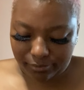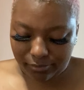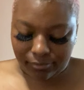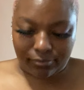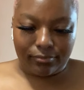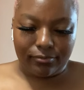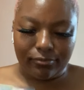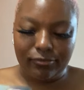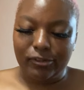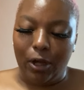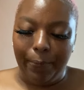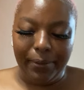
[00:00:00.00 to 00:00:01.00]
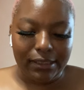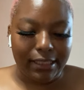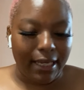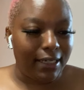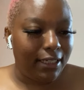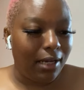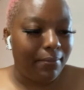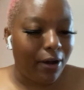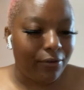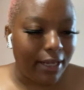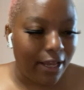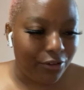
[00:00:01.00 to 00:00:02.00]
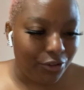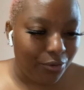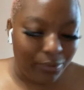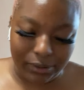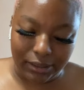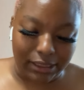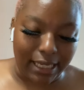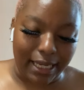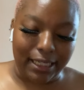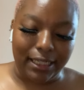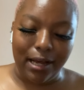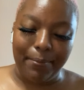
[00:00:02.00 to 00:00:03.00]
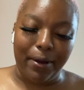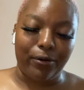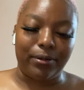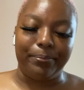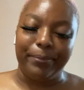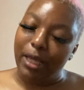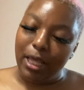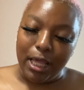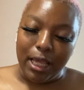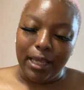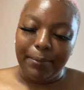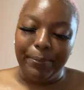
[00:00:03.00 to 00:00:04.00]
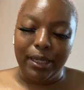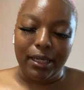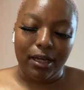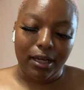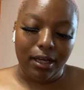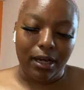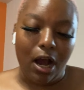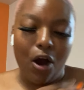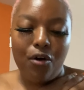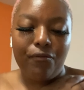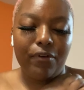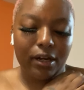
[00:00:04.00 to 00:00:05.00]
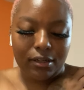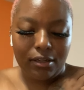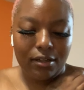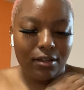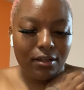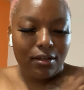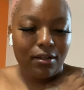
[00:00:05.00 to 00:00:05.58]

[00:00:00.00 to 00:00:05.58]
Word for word: So I'm gonna go in this Don't be scared to come out now. He was scared to come out and be a uh, homewrecker.